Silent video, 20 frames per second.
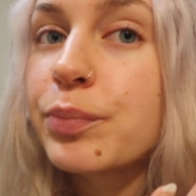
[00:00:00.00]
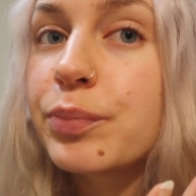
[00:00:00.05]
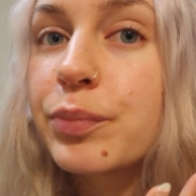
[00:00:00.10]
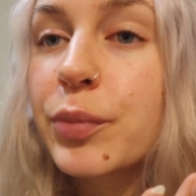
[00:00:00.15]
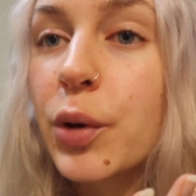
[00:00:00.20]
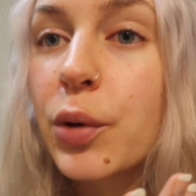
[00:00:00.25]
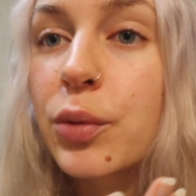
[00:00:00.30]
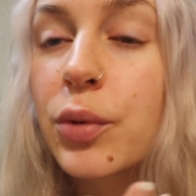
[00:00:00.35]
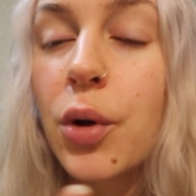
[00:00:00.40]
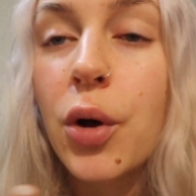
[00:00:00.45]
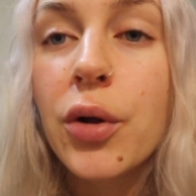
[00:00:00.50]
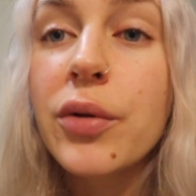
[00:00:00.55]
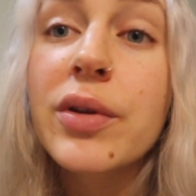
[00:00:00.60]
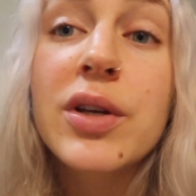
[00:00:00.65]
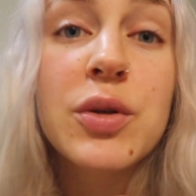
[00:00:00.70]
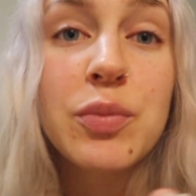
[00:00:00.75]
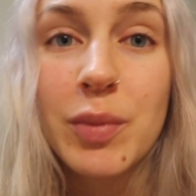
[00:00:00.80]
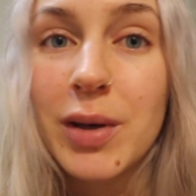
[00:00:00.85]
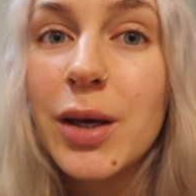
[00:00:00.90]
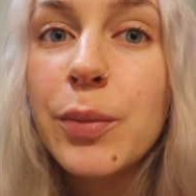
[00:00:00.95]
both all
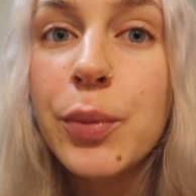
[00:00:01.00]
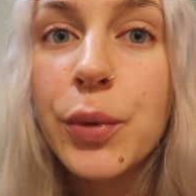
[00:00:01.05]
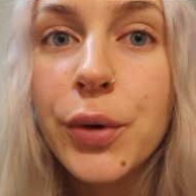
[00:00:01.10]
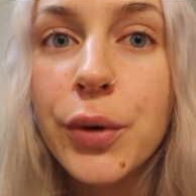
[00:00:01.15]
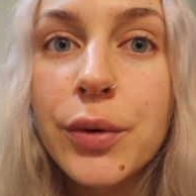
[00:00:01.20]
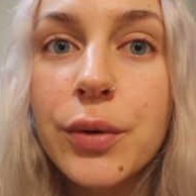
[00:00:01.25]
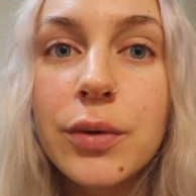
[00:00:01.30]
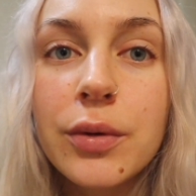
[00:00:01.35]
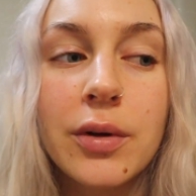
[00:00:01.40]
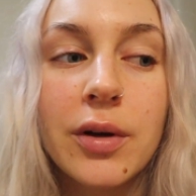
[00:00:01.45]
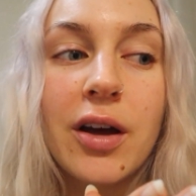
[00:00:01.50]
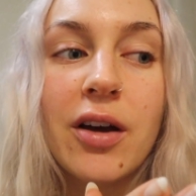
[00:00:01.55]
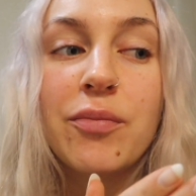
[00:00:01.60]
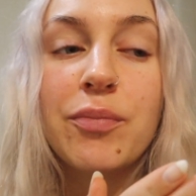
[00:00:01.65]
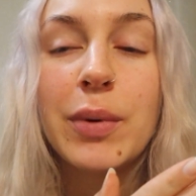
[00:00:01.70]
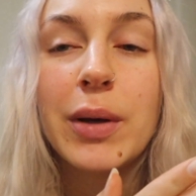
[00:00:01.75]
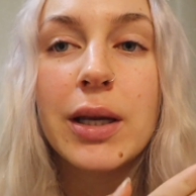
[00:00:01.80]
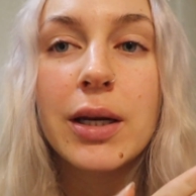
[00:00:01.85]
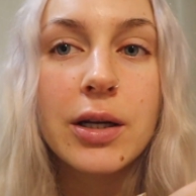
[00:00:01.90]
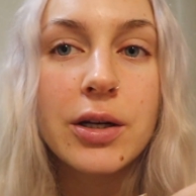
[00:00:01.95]
these people have
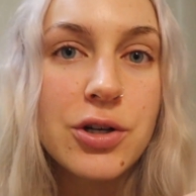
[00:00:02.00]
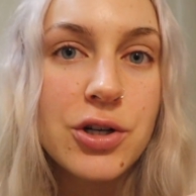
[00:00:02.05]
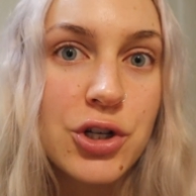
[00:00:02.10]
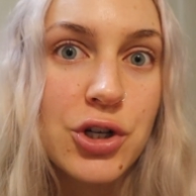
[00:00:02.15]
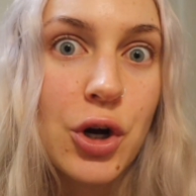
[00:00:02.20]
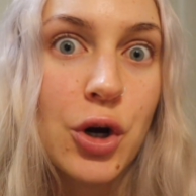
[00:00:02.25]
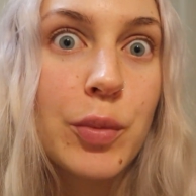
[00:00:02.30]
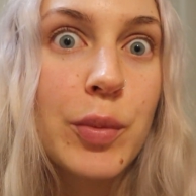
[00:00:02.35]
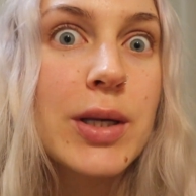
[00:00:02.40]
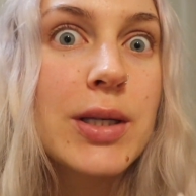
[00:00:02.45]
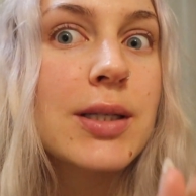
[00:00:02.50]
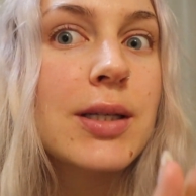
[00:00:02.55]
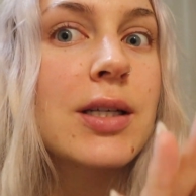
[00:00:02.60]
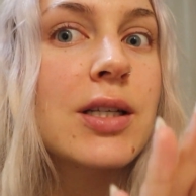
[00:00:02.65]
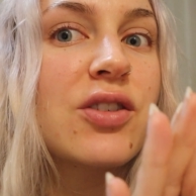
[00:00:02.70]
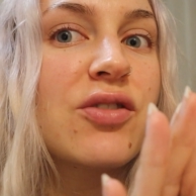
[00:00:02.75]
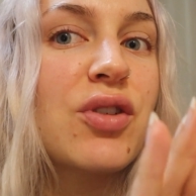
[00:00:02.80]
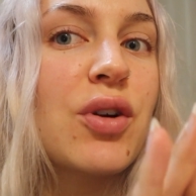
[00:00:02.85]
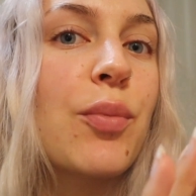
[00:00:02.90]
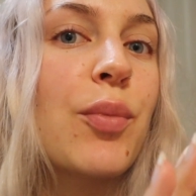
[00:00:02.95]
been in show
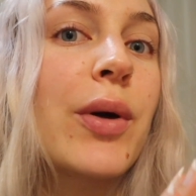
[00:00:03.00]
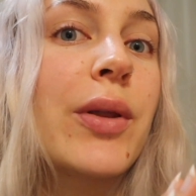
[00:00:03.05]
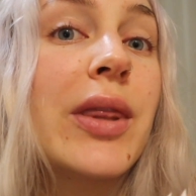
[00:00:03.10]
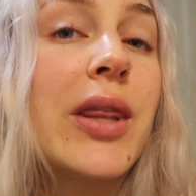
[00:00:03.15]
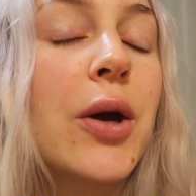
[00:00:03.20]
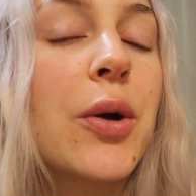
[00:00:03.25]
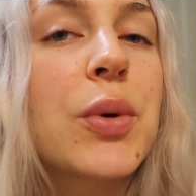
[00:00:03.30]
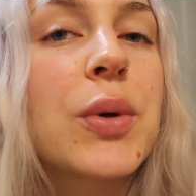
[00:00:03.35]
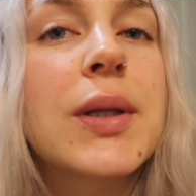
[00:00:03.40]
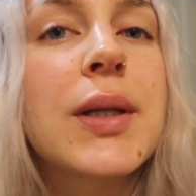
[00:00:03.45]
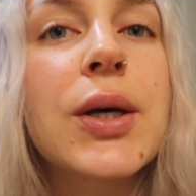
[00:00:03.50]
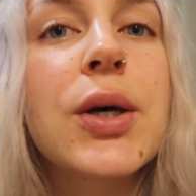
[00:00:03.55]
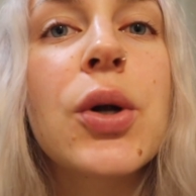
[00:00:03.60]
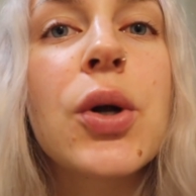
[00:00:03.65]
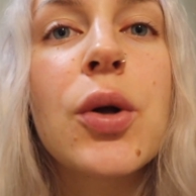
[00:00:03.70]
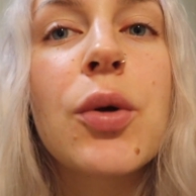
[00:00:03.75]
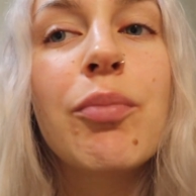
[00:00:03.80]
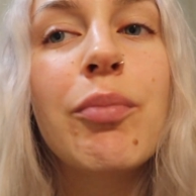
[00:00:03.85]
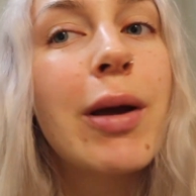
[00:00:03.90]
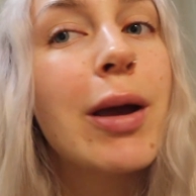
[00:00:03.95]
business from when they were
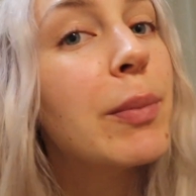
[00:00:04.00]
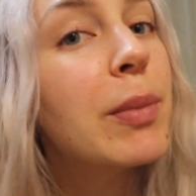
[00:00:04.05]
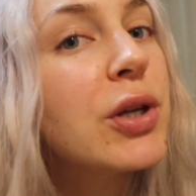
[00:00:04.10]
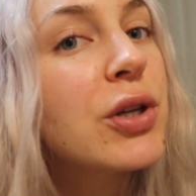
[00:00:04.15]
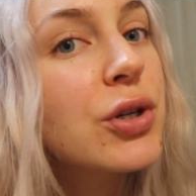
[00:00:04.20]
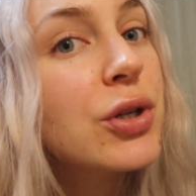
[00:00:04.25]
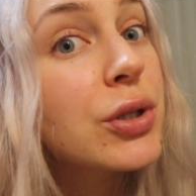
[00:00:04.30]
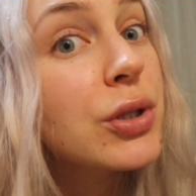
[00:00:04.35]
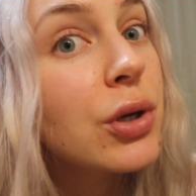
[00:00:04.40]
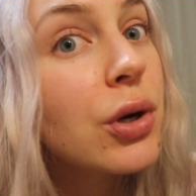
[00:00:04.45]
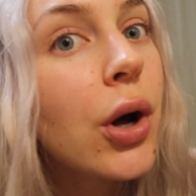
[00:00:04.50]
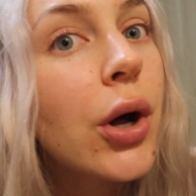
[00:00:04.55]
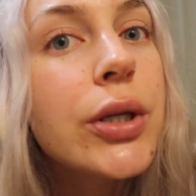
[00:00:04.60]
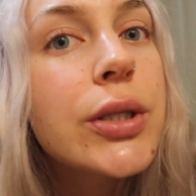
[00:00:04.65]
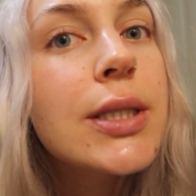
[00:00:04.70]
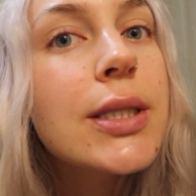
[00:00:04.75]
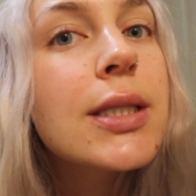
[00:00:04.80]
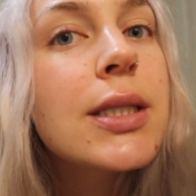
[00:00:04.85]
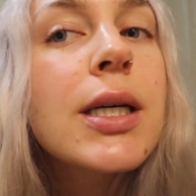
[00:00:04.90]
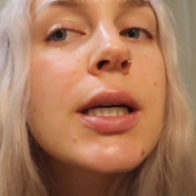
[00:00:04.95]
little, maybe just
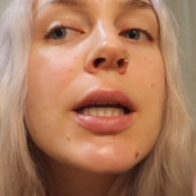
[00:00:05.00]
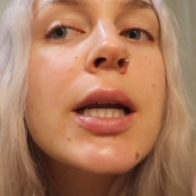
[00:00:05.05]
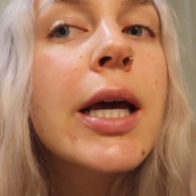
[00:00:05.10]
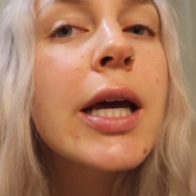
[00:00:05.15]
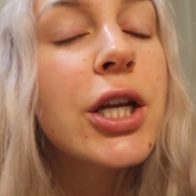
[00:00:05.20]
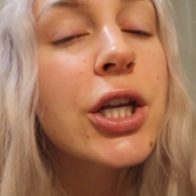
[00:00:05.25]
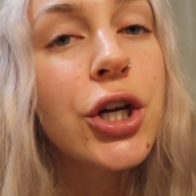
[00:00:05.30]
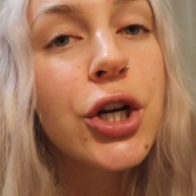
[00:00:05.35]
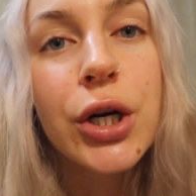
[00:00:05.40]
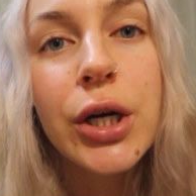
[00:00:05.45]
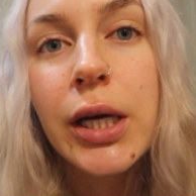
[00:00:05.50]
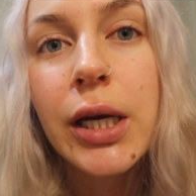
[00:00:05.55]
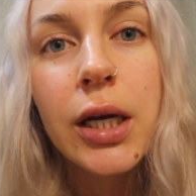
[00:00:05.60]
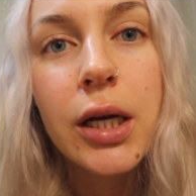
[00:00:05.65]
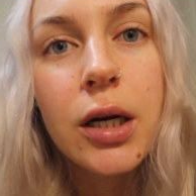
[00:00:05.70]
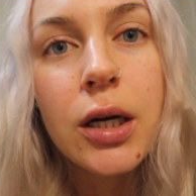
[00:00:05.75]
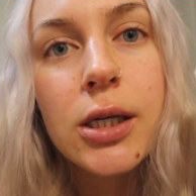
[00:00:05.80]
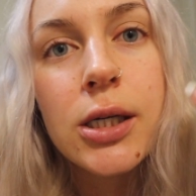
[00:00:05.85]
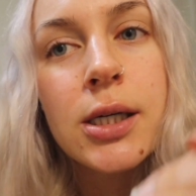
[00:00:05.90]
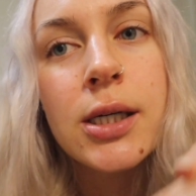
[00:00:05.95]
constant in your
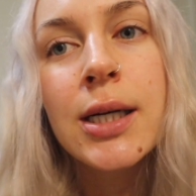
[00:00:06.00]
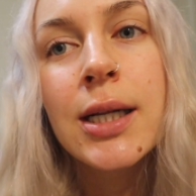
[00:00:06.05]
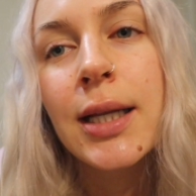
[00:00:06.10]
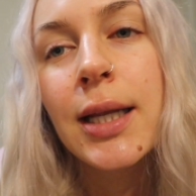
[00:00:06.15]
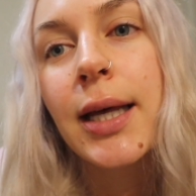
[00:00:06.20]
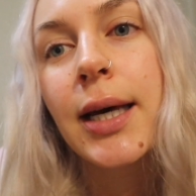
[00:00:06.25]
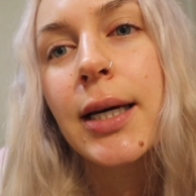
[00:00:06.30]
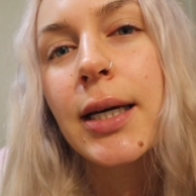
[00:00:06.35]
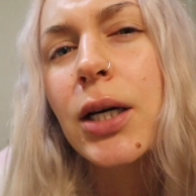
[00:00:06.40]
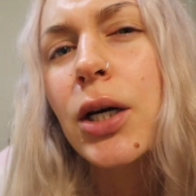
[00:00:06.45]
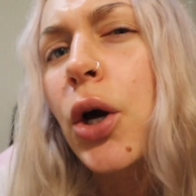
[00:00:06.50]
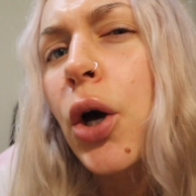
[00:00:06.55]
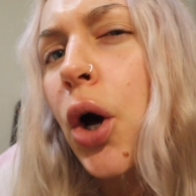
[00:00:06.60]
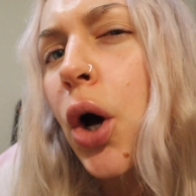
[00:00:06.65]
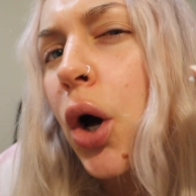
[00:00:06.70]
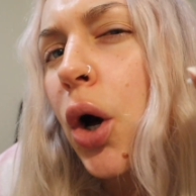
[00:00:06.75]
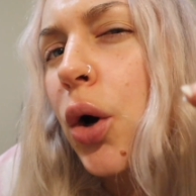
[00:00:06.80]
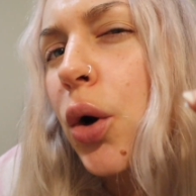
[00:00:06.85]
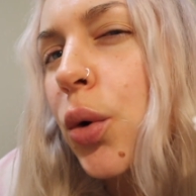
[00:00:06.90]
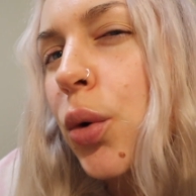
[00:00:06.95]
ear, like,
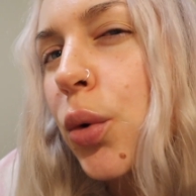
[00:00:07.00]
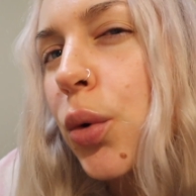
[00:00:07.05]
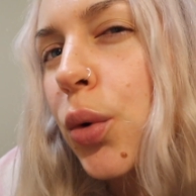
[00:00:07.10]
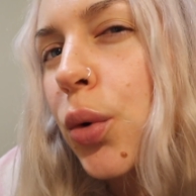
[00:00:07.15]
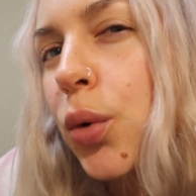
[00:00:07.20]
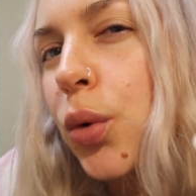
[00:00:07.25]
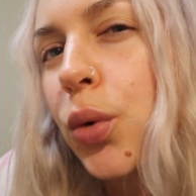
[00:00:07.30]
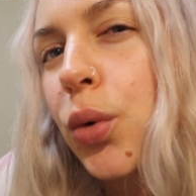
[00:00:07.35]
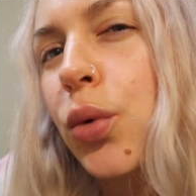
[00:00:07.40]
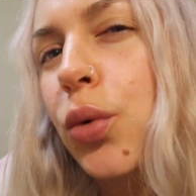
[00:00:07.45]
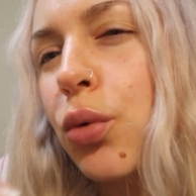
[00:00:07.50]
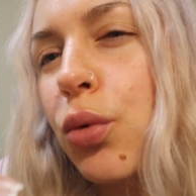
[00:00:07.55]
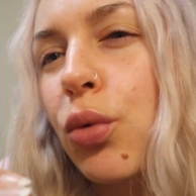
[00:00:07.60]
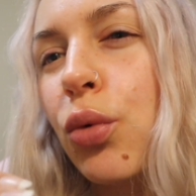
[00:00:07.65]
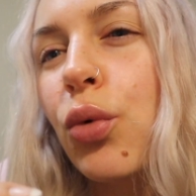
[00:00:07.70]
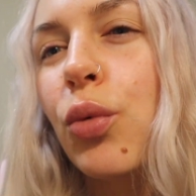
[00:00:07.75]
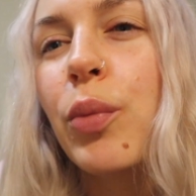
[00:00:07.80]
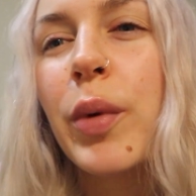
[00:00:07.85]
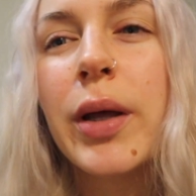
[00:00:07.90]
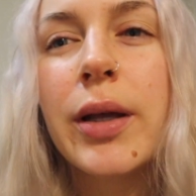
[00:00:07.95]
ooh,
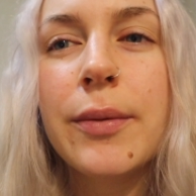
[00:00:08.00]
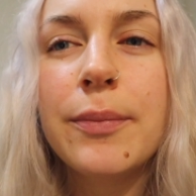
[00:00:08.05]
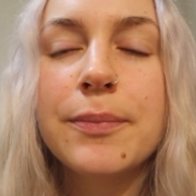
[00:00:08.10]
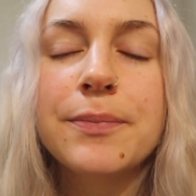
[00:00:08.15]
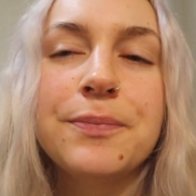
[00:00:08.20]
but